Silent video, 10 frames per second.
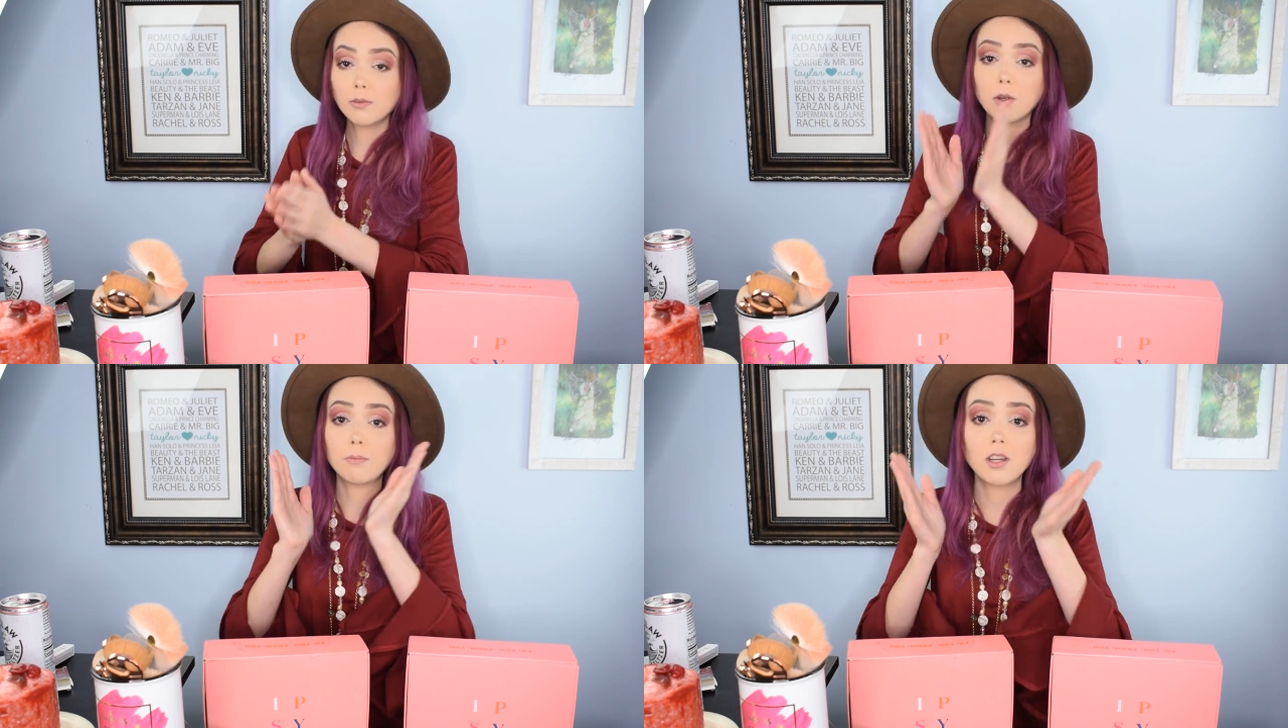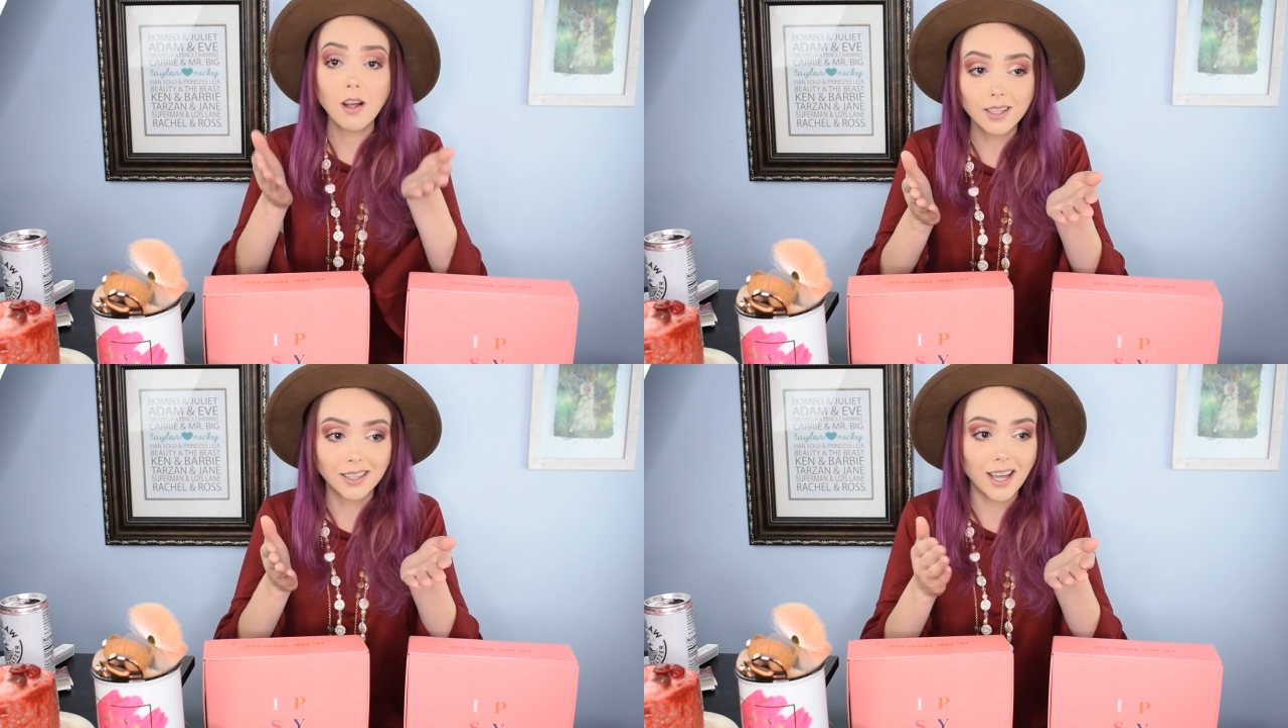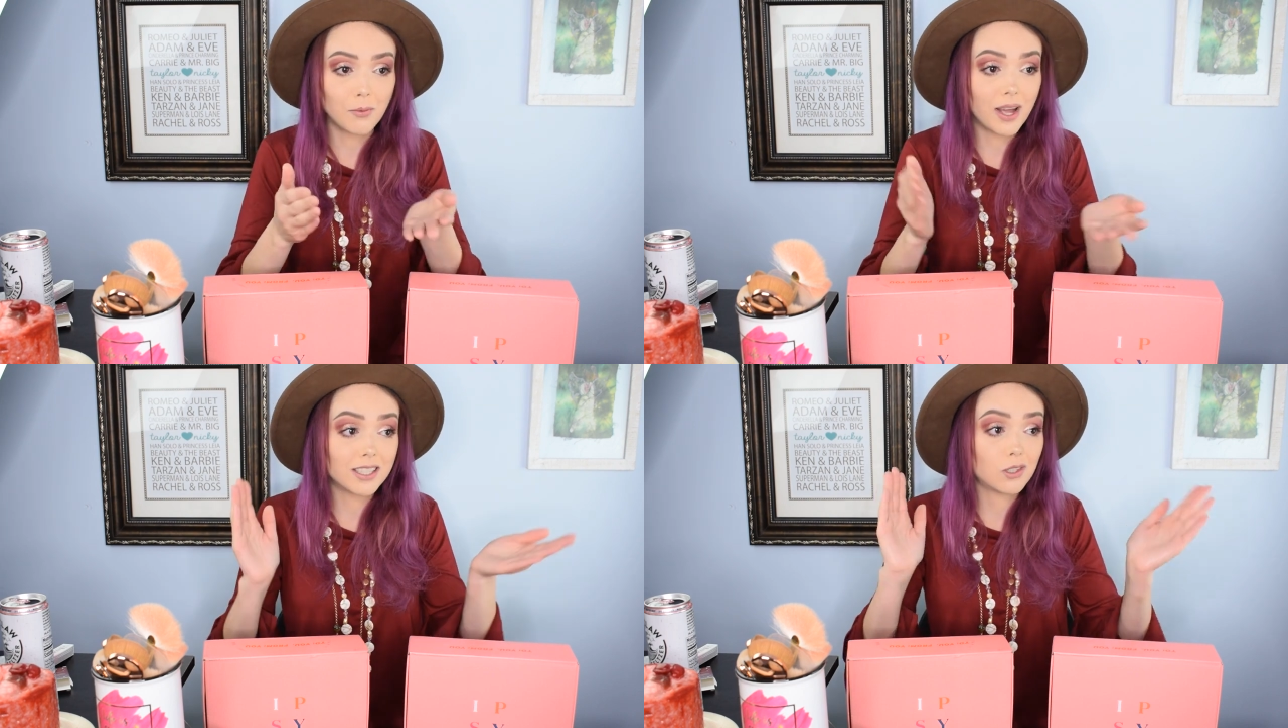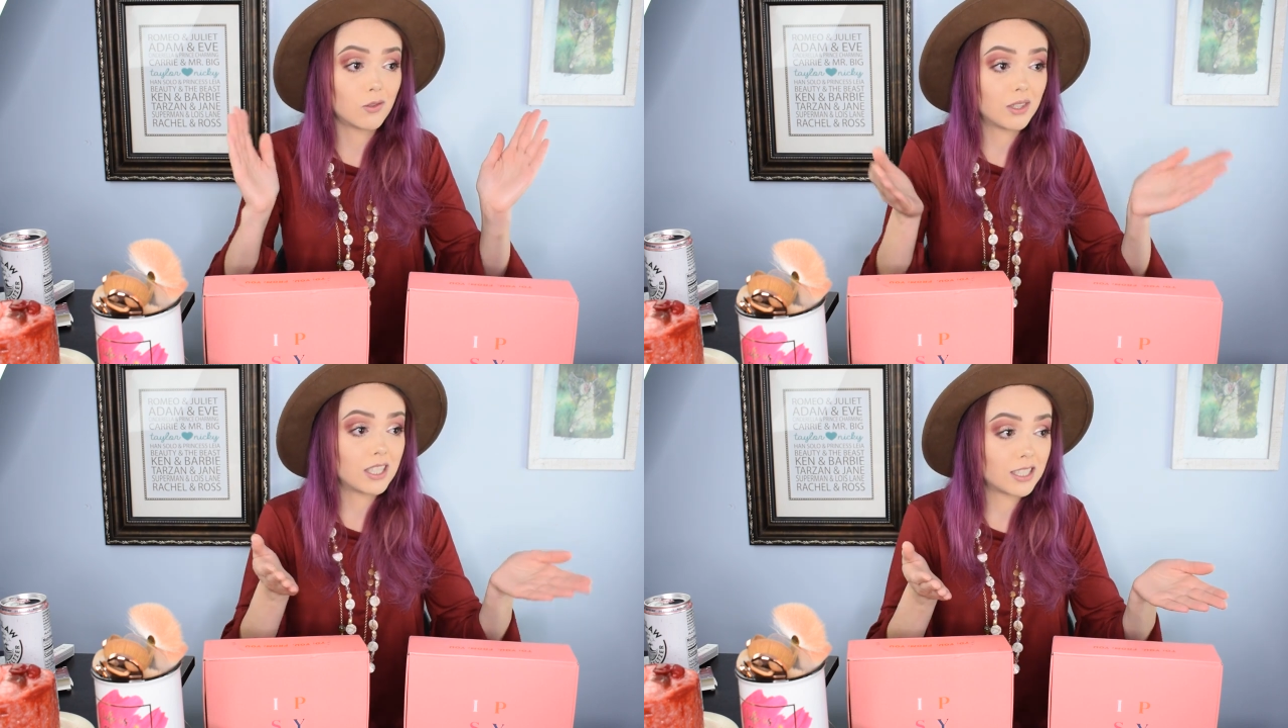so I'm talking that way. So
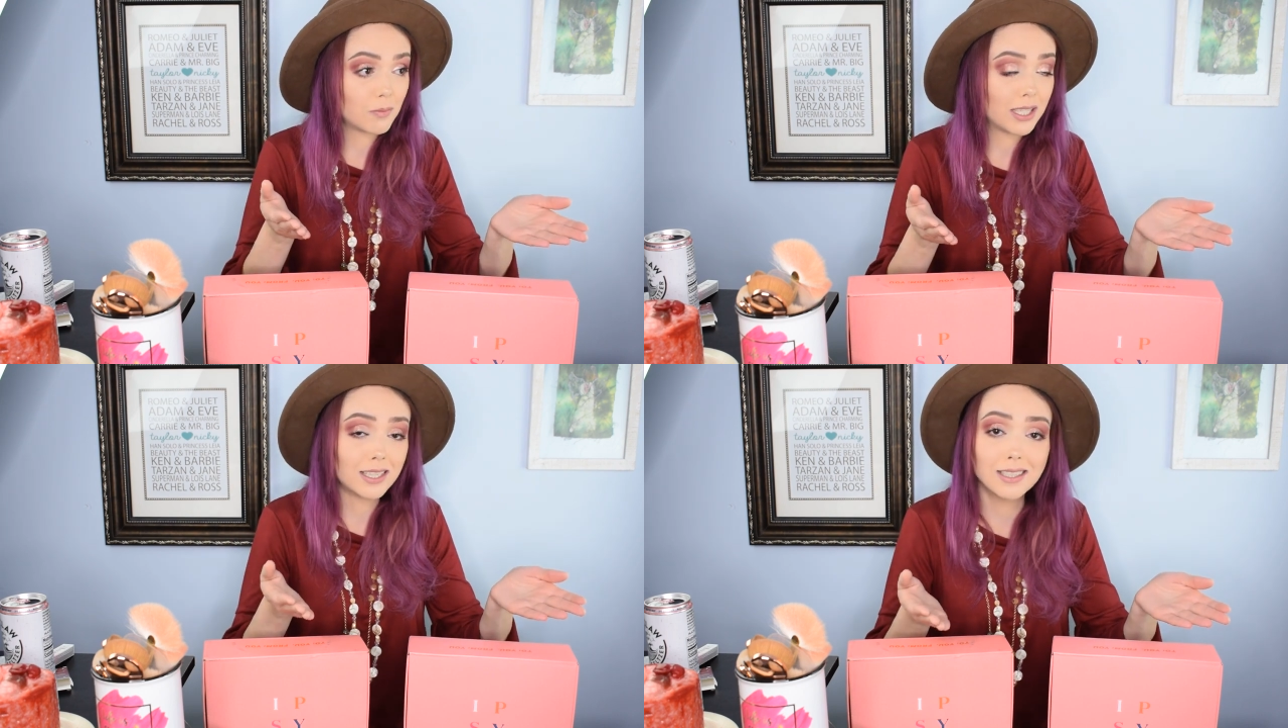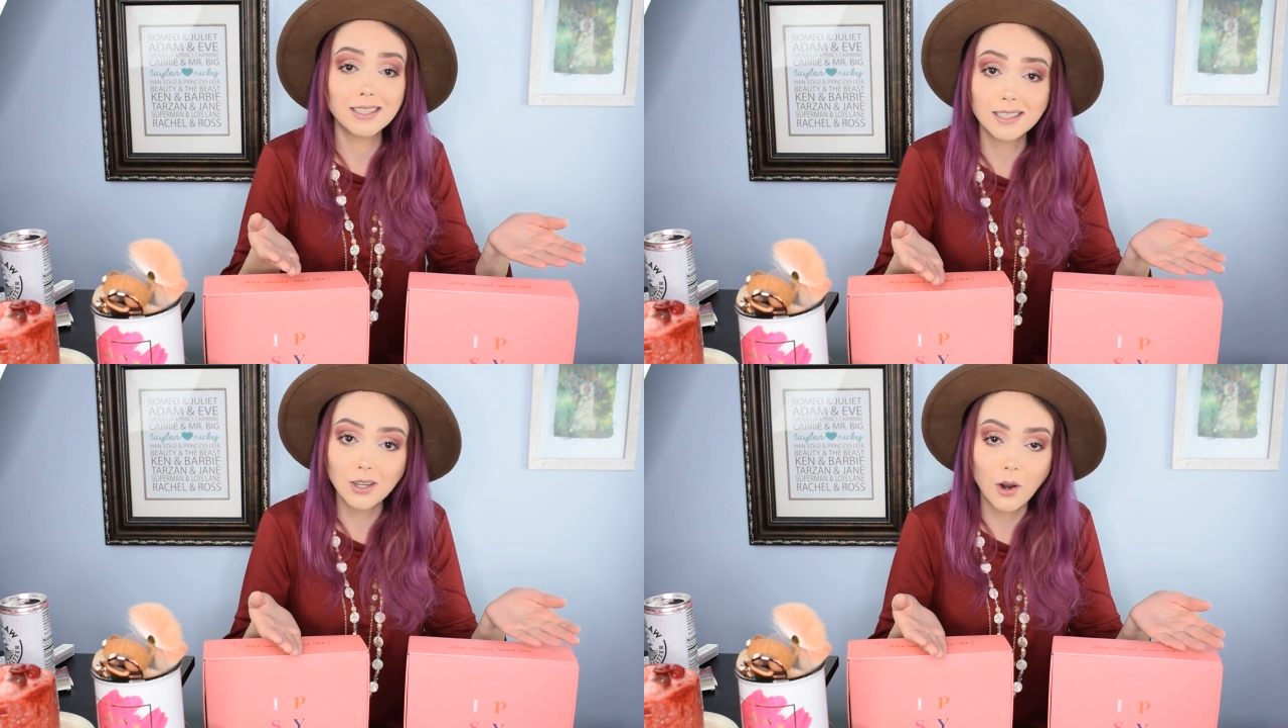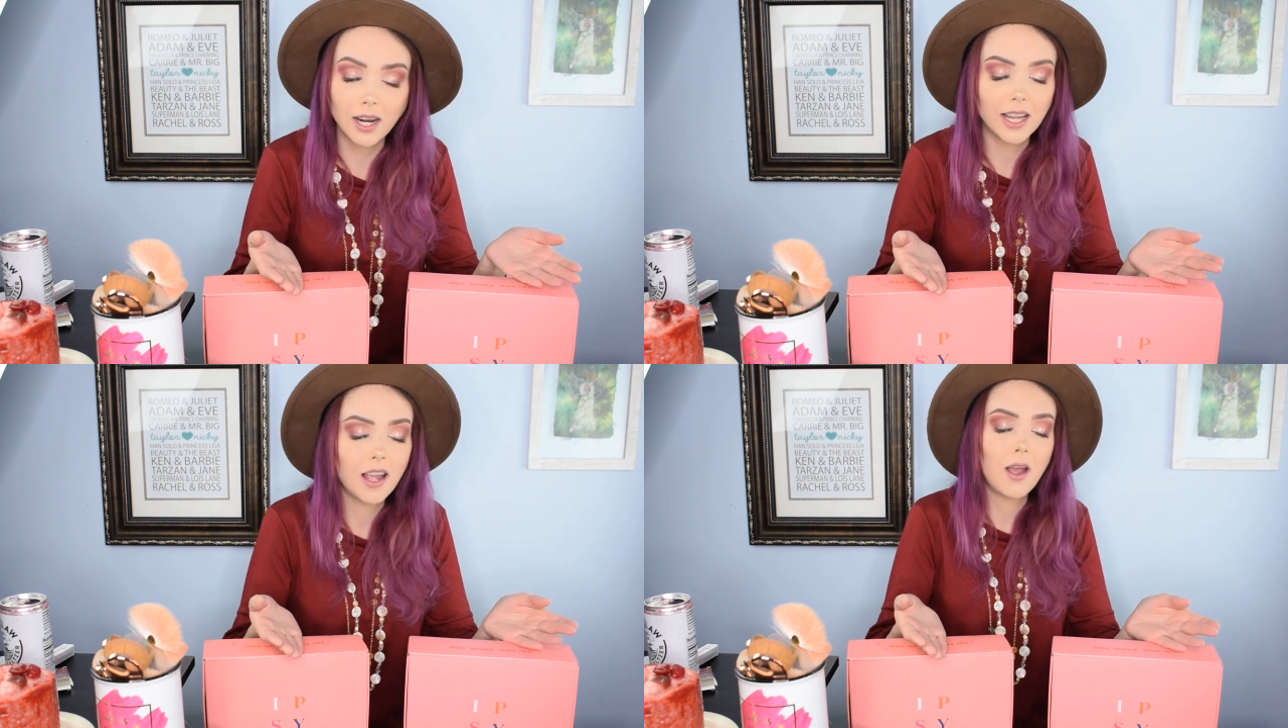if it doesn't make sense, sorry.